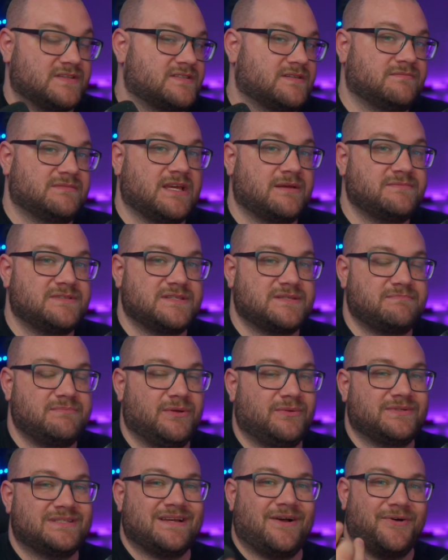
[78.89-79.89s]
Sometimes it's
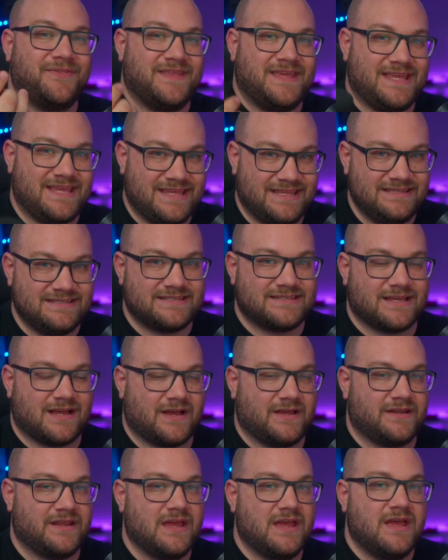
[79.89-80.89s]
built on the
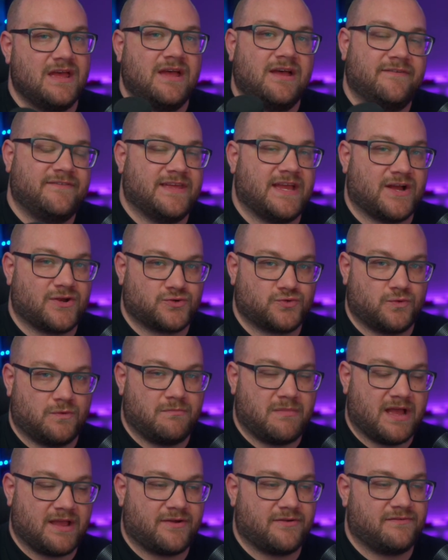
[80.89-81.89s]
inside of the actual
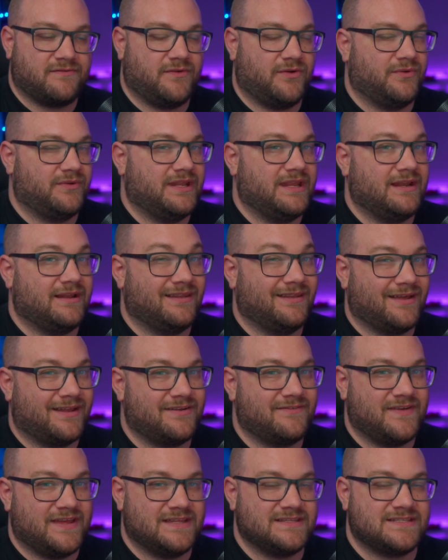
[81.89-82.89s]
microphone, and a lot
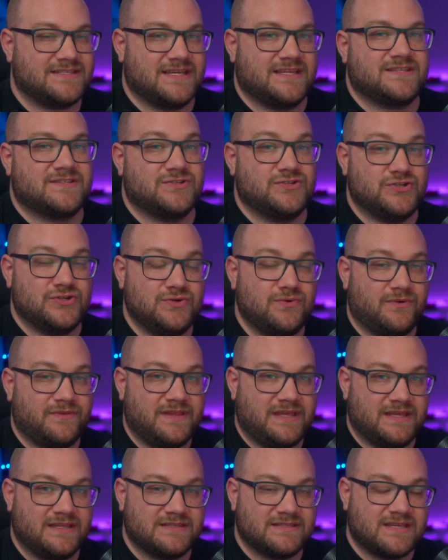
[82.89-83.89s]
of headsets do on
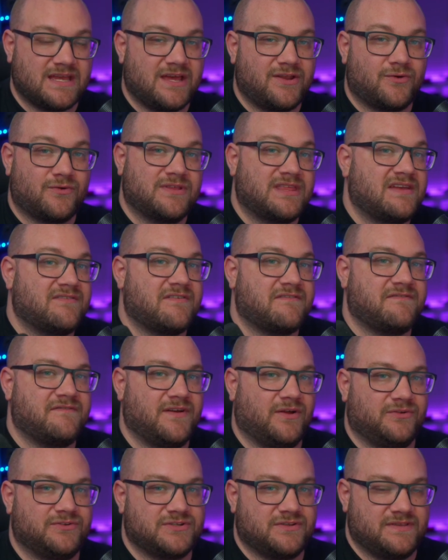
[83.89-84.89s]
the inside or they have a
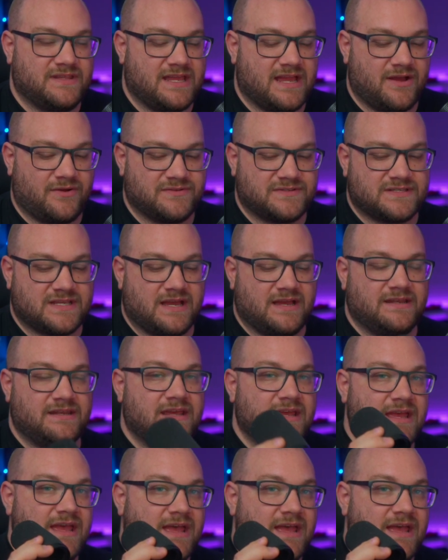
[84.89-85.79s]
felt on the outside.